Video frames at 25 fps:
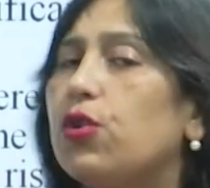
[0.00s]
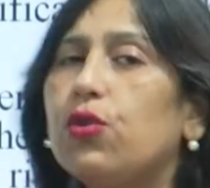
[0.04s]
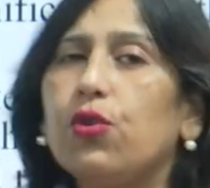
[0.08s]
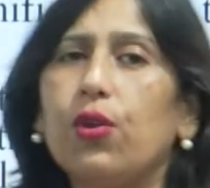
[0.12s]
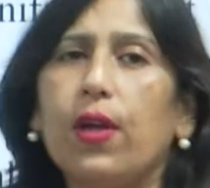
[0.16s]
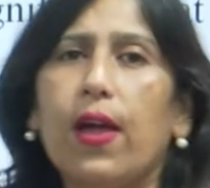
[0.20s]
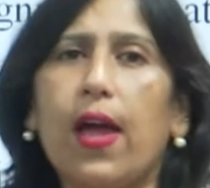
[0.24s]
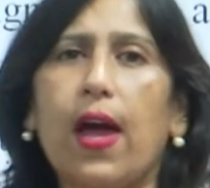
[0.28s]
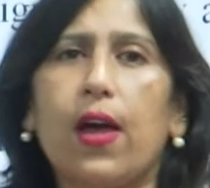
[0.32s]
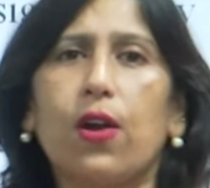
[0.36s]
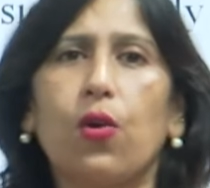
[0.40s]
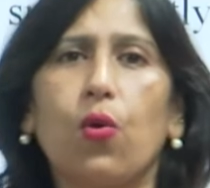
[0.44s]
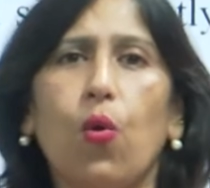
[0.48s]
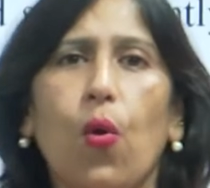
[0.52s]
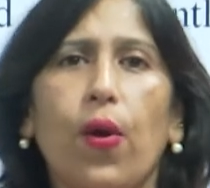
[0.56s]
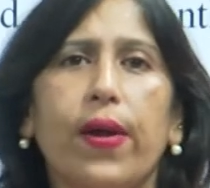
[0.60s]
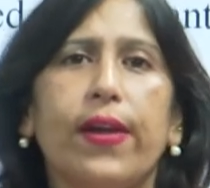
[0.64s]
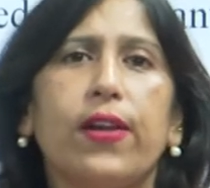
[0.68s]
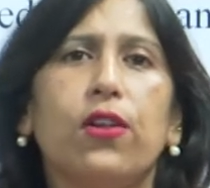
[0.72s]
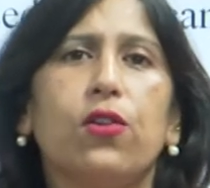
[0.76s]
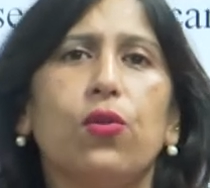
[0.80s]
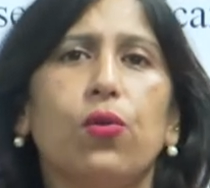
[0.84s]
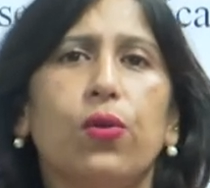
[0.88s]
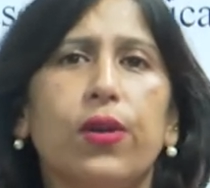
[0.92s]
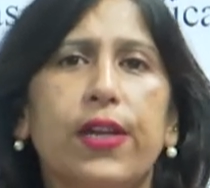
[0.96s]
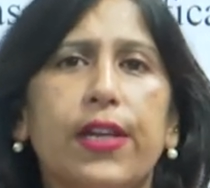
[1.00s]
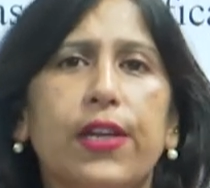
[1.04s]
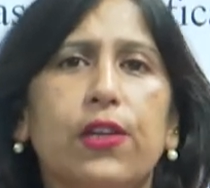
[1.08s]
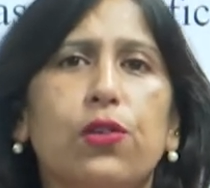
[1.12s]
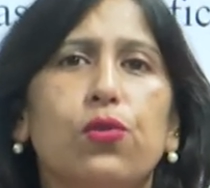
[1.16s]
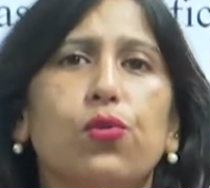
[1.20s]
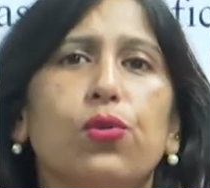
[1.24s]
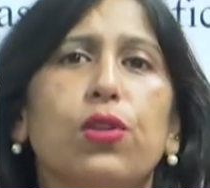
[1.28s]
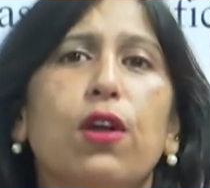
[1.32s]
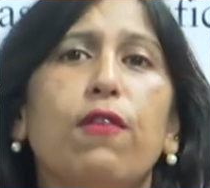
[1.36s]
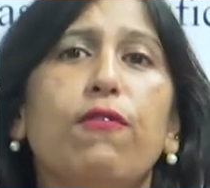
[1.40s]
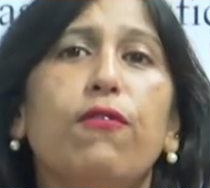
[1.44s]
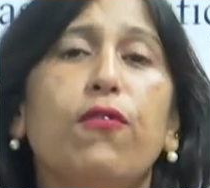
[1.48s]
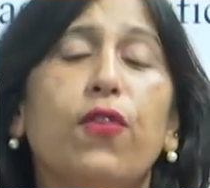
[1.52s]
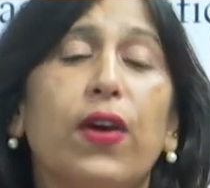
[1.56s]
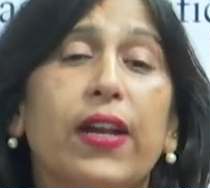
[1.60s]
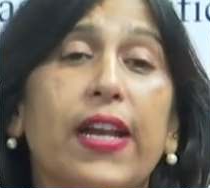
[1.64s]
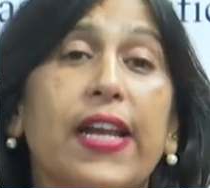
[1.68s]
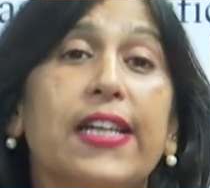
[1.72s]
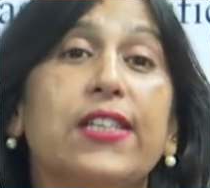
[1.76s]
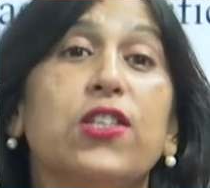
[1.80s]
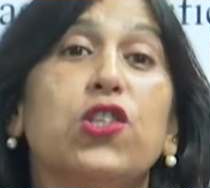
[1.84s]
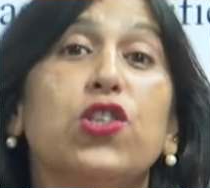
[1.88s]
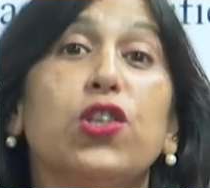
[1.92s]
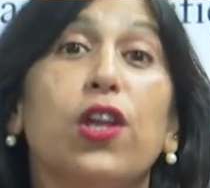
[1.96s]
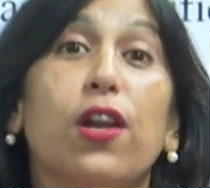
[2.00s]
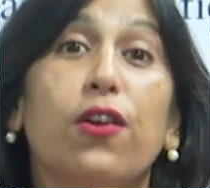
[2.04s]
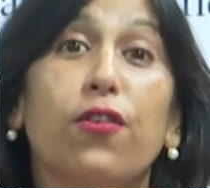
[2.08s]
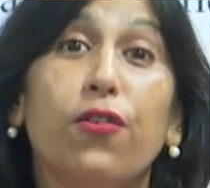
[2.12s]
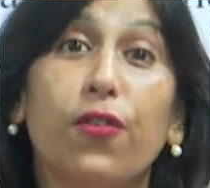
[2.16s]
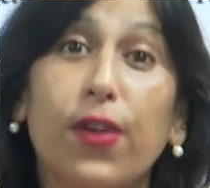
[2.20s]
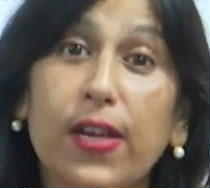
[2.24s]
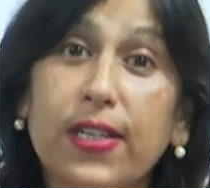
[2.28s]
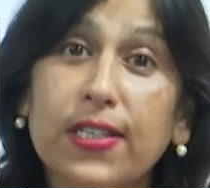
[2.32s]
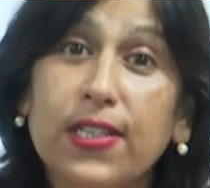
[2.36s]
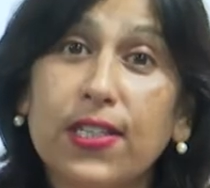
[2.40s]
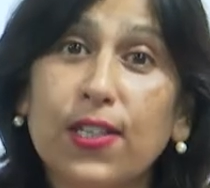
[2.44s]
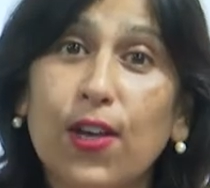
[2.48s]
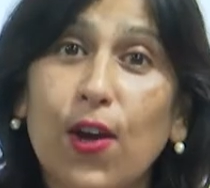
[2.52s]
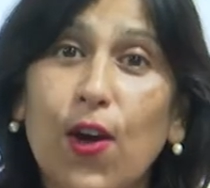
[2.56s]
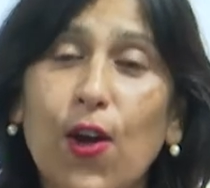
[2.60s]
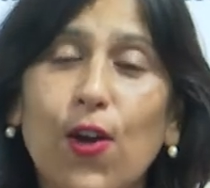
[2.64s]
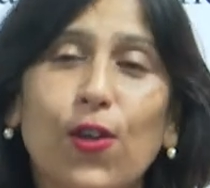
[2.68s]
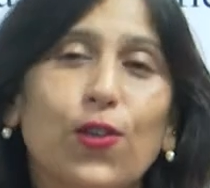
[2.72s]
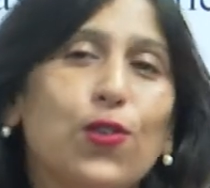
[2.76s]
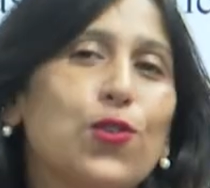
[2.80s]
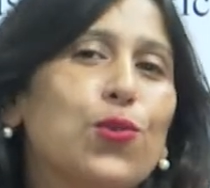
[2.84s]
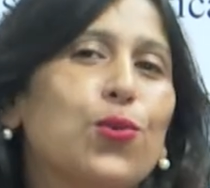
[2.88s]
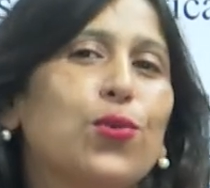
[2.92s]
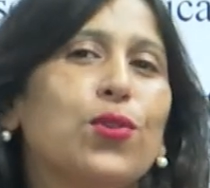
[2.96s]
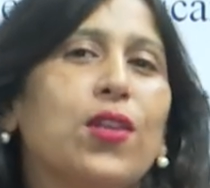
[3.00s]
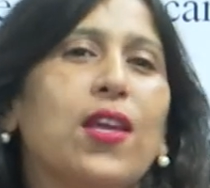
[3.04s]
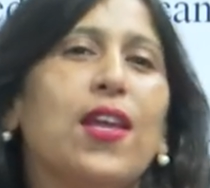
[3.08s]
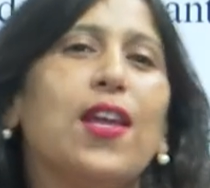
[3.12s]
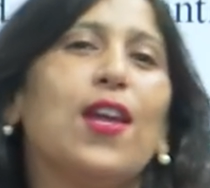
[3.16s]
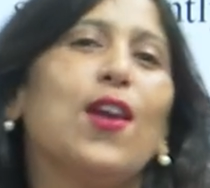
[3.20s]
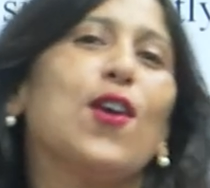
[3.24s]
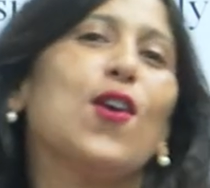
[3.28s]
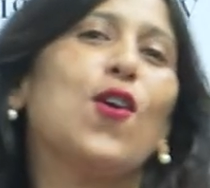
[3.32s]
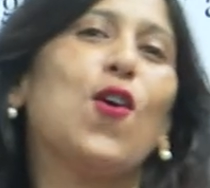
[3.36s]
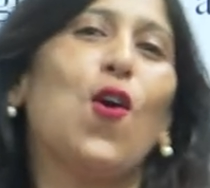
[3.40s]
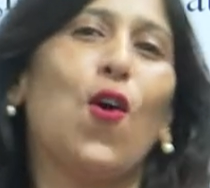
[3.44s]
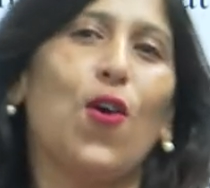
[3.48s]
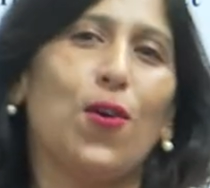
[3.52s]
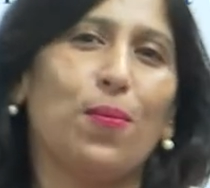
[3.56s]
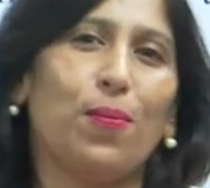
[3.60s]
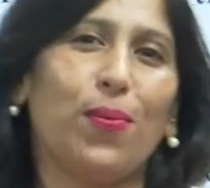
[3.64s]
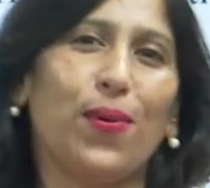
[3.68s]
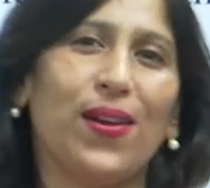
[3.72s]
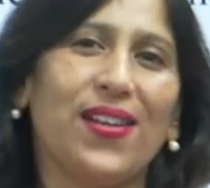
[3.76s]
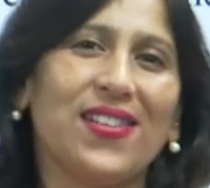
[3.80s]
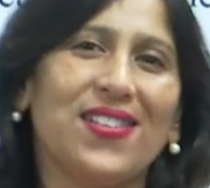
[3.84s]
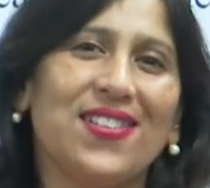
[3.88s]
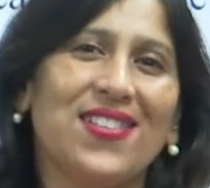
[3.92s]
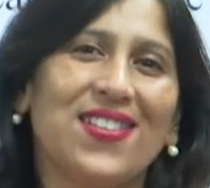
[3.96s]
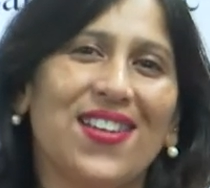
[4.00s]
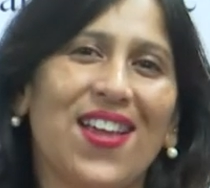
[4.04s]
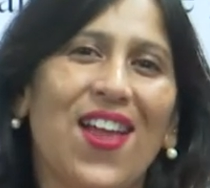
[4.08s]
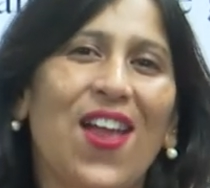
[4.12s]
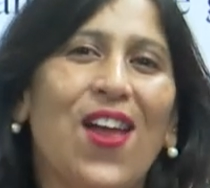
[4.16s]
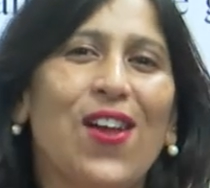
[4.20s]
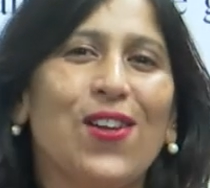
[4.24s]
They are going to lead to the financial risk to the corporates.